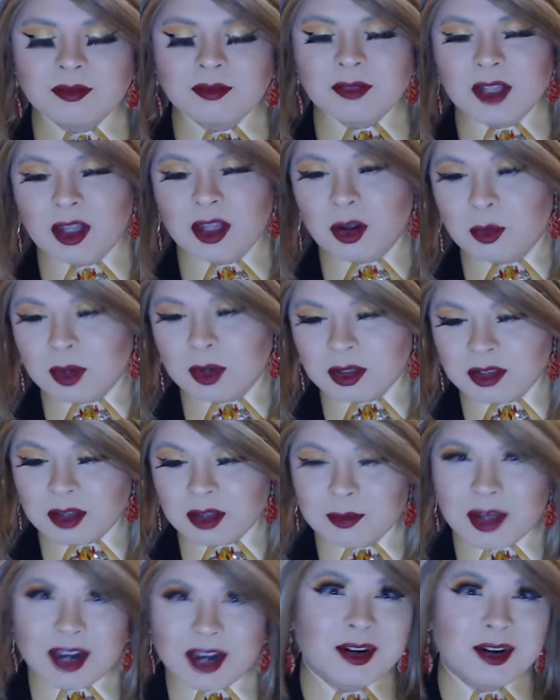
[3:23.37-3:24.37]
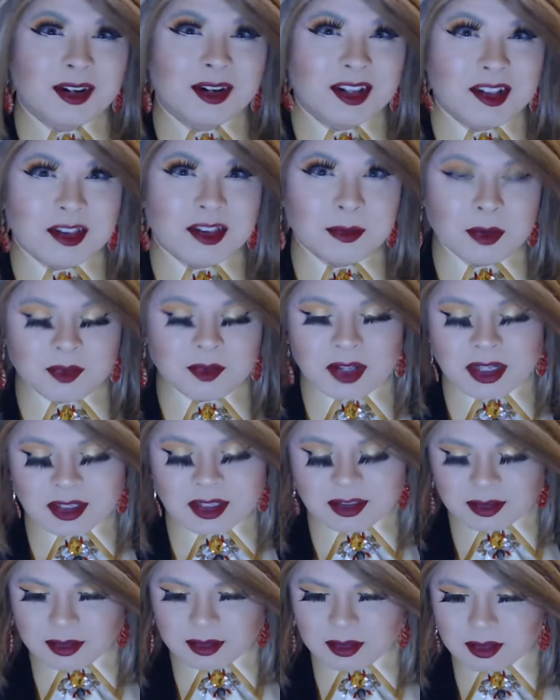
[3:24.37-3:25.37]
Oh well, doesn't matter. He's in the movie.
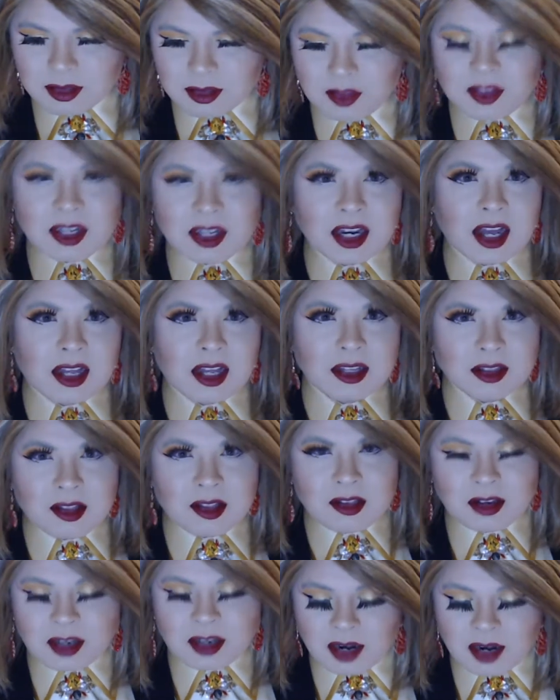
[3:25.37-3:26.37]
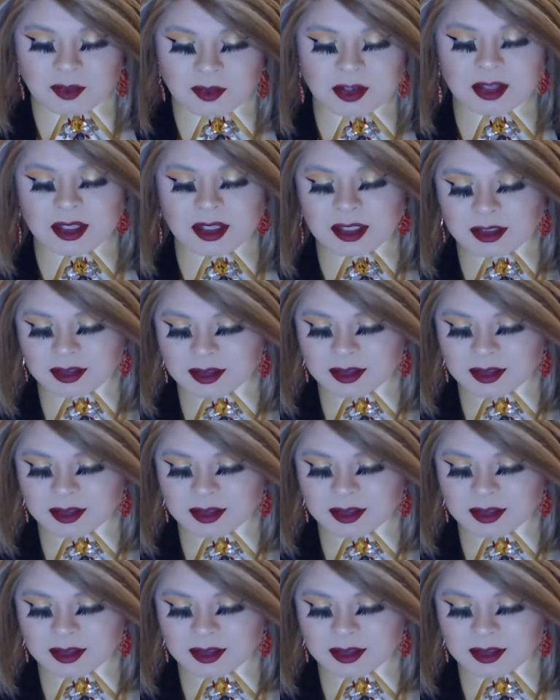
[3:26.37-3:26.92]
The thin guy that's in everything.